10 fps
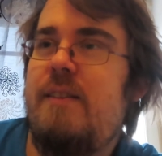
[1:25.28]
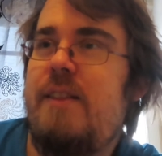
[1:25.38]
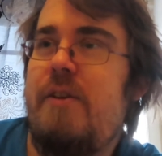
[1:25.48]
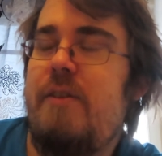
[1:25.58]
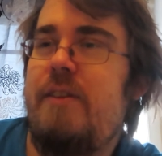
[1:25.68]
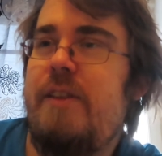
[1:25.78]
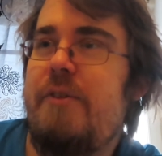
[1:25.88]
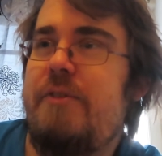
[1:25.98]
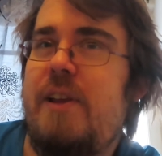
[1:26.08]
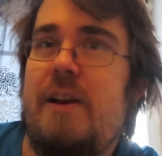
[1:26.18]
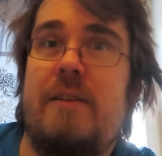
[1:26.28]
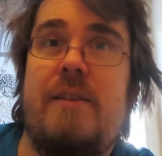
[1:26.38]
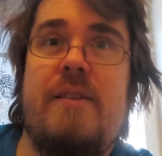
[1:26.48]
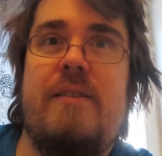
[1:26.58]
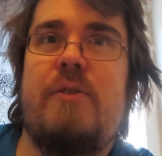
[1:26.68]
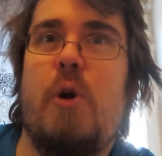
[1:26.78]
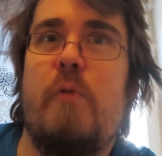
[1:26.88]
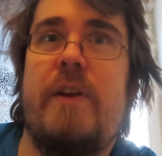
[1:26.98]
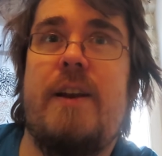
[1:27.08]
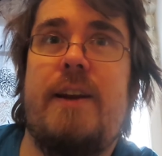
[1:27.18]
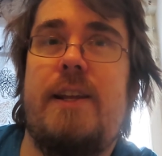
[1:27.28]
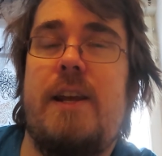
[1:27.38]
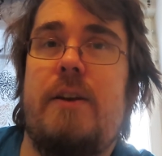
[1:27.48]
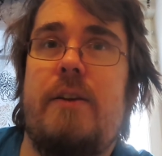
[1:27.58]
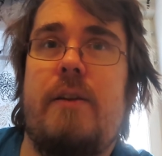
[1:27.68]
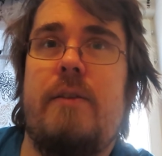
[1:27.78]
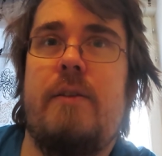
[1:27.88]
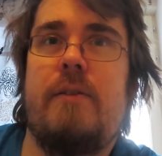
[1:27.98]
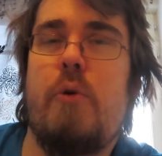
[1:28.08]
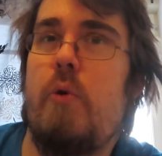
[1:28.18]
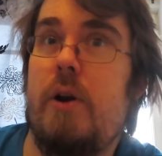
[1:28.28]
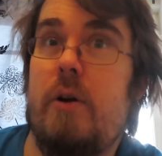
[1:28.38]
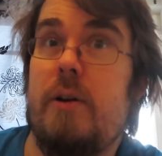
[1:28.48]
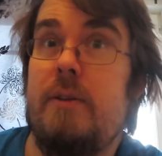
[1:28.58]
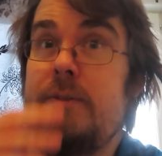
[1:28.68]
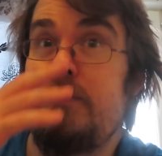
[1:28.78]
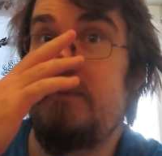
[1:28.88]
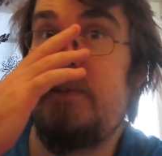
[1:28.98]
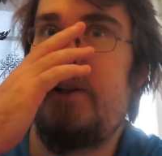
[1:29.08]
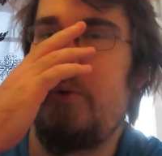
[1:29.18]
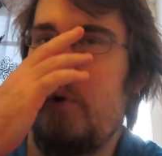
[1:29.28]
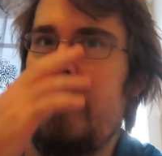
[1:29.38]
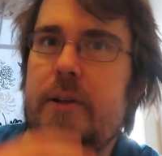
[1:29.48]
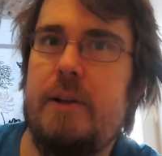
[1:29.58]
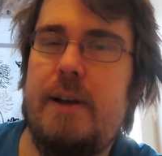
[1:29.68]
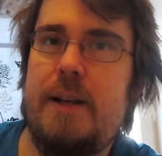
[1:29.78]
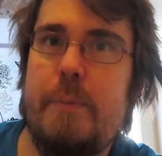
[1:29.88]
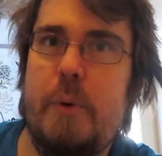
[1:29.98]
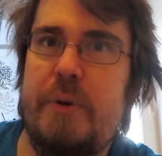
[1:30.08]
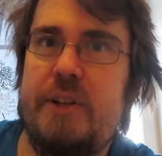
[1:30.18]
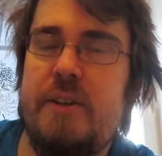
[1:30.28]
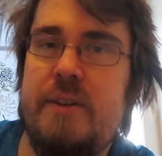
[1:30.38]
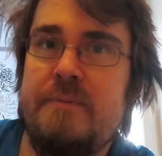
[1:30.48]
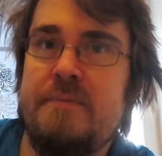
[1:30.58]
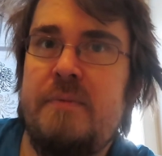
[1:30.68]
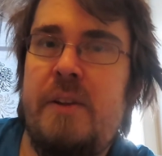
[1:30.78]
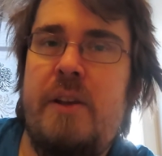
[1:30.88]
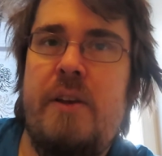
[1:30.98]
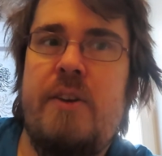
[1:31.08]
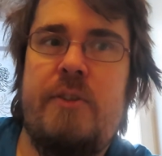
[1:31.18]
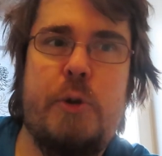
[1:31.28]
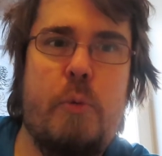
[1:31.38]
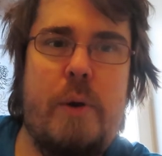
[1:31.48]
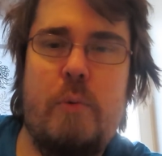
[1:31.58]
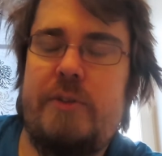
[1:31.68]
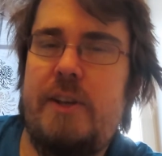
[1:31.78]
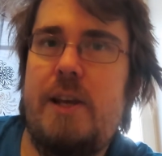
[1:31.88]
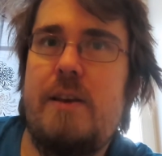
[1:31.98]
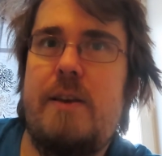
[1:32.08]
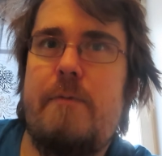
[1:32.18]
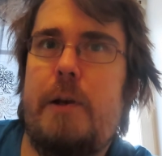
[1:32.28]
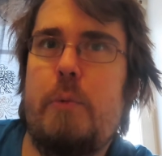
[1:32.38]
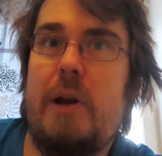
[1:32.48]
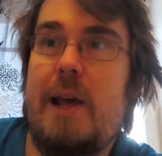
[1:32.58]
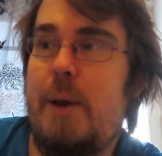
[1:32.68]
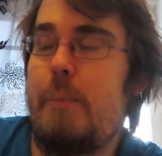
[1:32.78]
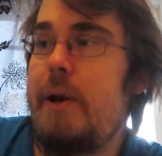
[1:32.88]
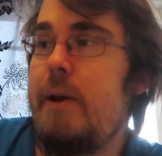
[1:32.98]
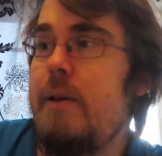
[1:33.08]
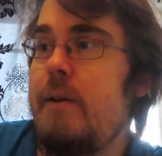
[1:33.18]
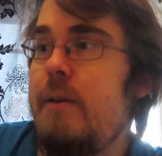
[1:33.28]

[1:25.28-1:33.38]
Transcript: There's still COVID-19 going on in the world at the moment, so we will see if it will happen.